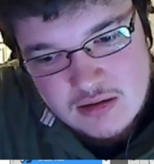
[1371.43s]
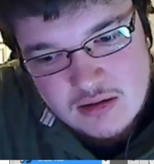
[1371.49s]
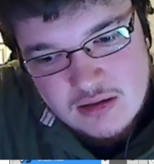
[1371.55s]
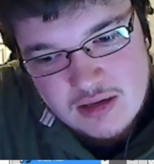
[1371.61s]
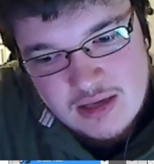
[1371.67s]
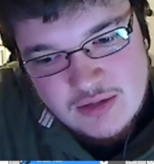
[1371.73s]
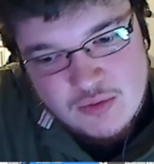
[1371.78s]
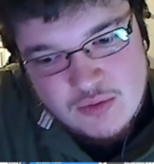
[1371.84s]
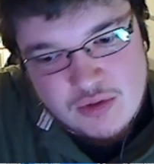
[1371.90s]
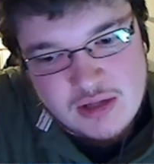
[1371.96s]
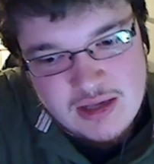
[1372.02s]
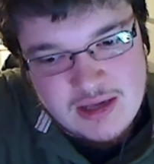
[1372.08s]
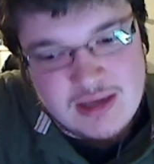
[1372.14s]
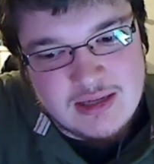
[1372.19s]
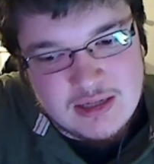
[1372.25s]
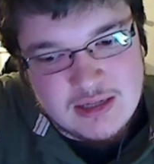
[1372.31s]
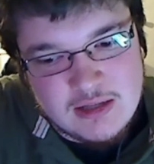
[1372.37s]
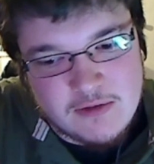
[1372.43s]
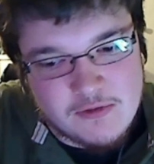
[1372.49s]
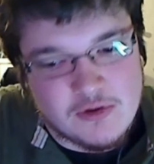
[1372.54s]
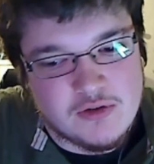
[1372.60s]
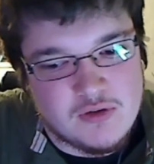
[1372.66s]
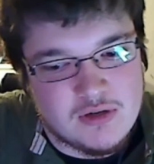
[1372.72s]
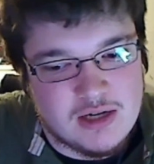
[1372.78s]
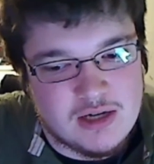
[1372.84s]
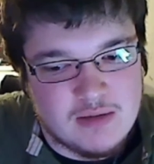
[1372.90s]
It's really easy the first
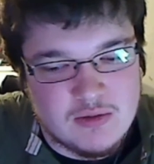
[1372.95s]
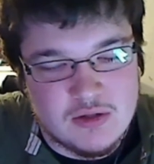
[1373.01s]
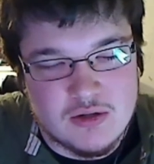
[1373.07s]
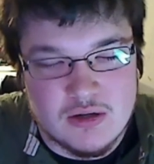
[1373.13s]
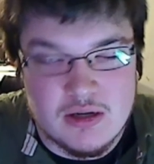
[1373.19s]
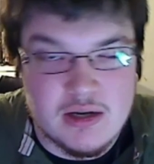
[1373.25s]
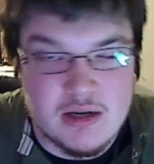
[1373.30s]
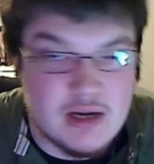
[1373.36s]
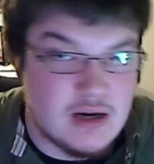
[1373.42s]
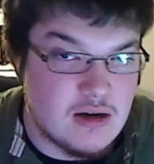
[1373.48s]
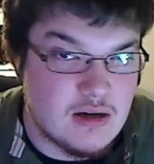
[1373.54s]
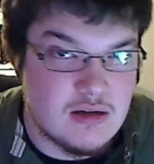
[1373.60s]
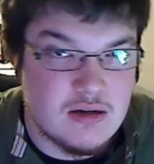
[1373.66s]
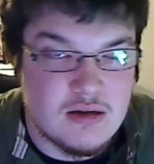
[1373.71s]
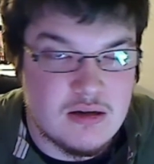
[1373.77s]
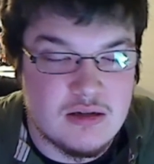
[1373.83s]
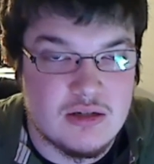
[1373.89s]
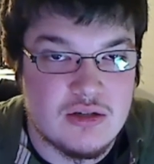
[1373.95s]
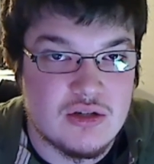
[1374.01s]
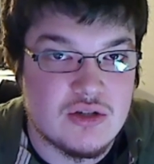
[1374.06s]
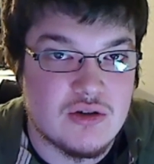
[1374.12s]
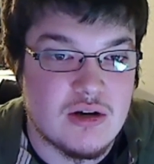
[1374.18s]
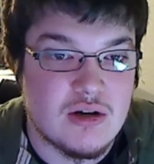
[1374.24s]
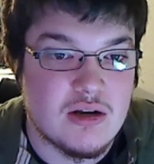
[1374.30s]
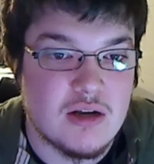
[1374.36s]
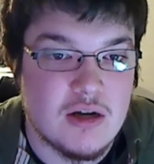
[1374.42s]
few times you draw a character to just
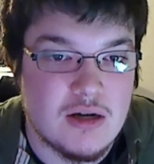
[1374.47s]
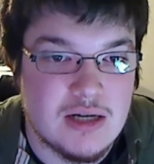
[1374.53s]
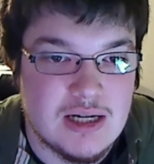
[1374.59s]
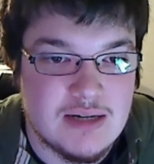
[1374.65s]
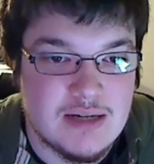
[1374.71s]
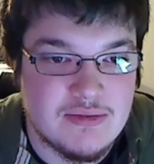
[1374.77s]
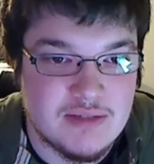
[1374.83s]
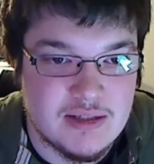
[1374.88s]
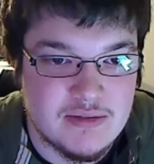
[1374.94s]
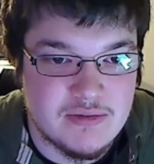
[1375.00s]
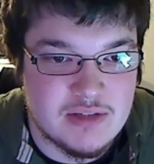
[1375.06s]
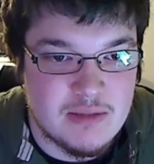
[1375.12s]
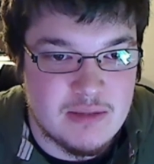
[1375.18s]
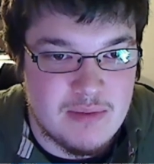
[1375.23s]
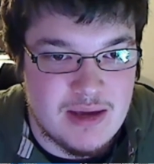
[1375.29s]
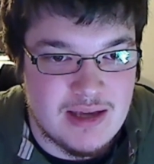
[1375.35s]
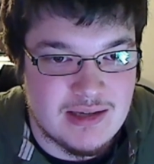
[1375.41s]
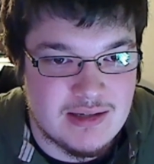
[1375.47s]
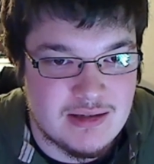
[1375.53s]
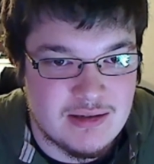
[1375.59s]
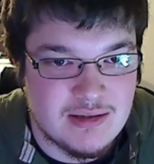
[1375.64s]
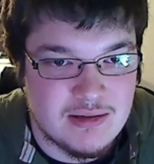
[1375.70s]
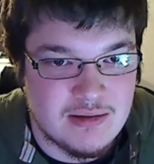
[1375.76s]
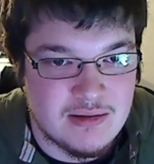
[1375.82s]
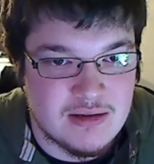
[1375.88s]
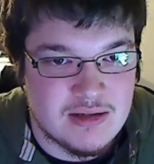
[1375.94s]
try to go off of the base
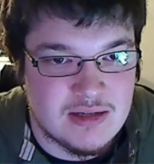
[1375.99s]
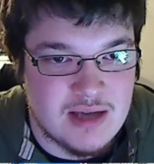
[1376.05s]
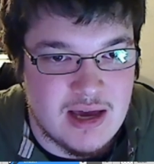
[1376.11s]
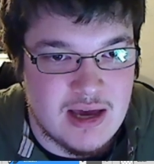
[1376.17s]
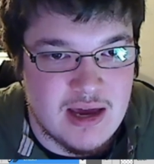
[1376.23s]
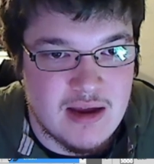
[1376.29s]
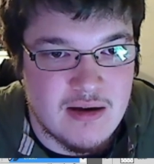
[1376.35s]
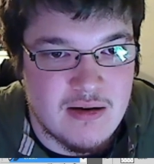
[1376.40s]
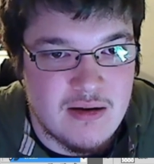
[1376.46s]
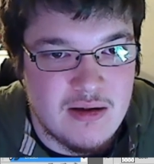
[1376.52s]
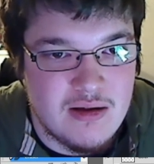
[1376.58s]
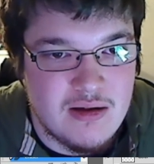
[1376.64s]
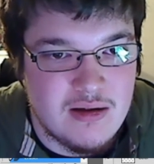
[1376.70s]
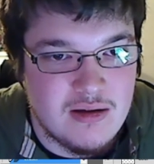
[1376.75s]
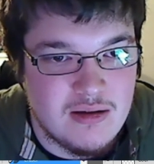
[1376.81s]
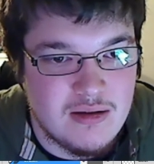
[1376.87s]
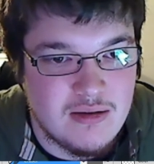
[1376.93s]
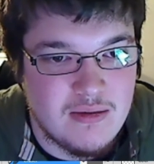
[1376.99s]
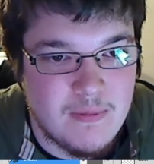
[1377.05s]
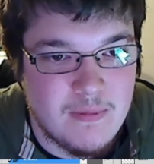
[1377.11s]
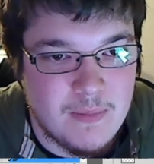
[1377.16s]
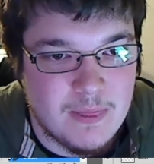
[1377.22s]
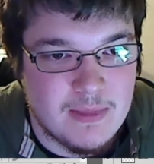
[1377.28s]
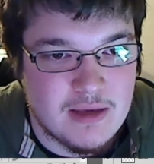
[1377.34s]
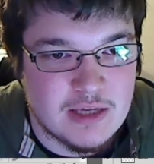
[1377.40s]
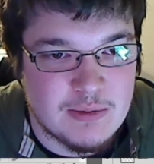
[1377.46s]
design.
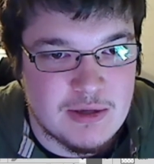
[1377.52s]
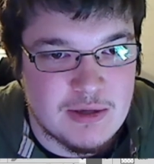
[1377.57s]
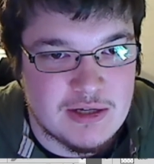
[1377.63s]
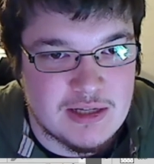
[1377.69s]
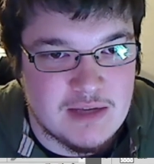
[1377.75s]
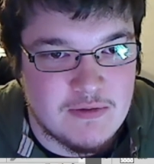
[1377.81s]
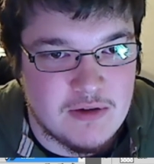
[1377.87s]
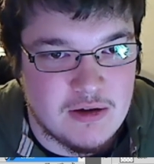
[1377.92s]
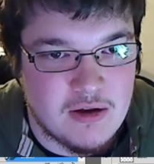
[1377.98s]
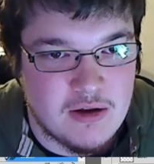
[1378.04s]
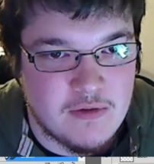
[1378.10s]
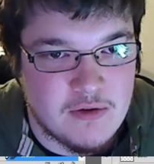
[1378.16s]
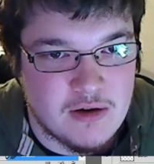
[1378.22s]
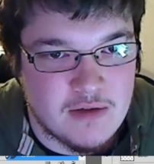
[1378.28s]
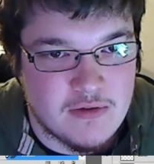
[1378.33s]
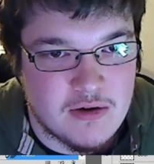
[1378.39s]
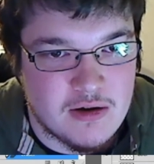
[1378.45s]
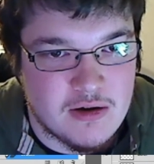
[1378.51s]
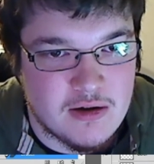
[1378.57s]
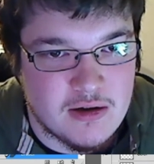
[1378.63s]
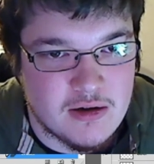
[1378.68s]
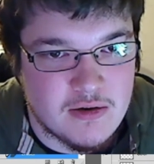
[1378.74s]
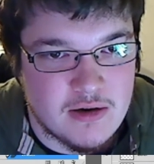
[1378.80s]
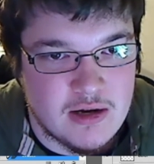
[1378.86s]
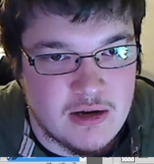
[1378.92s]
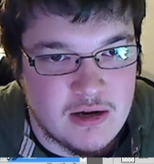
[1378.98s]
Especially if you're not very
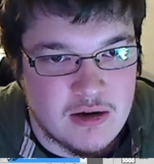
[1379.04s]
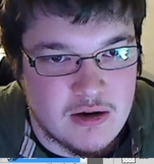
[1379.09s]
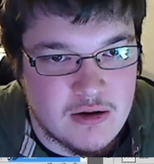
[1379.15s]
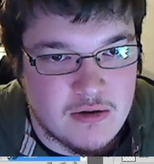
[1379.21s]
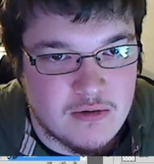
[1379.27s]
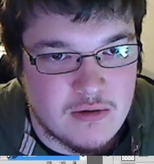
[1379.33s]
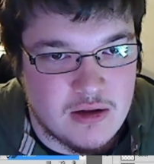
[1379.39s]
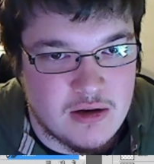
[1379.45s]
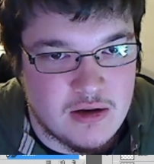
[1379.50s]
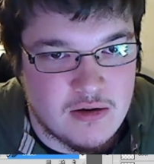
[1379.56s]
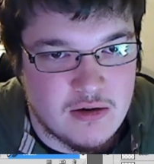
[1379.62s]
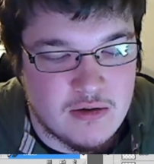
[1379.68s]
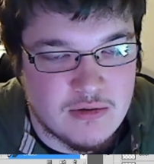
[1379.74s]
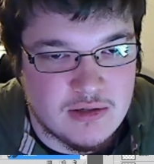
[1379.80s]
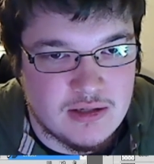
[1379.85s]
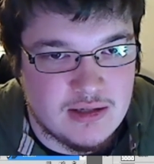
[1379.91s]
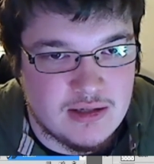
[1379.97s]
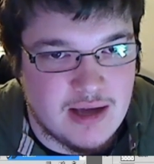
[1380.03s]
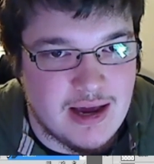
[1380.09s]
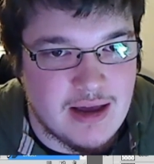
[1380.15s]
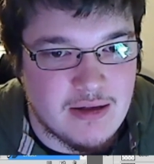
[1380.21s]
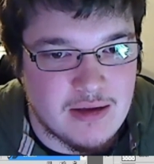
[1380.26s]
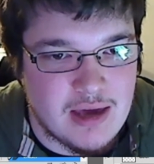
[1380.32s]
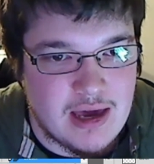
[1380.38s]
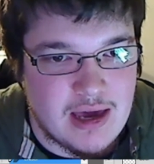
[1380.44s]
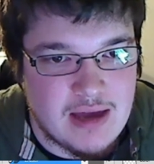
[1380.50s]
concrete in your own style
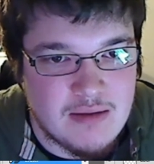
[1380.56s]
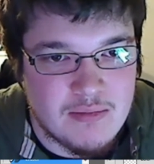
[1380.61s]
yet.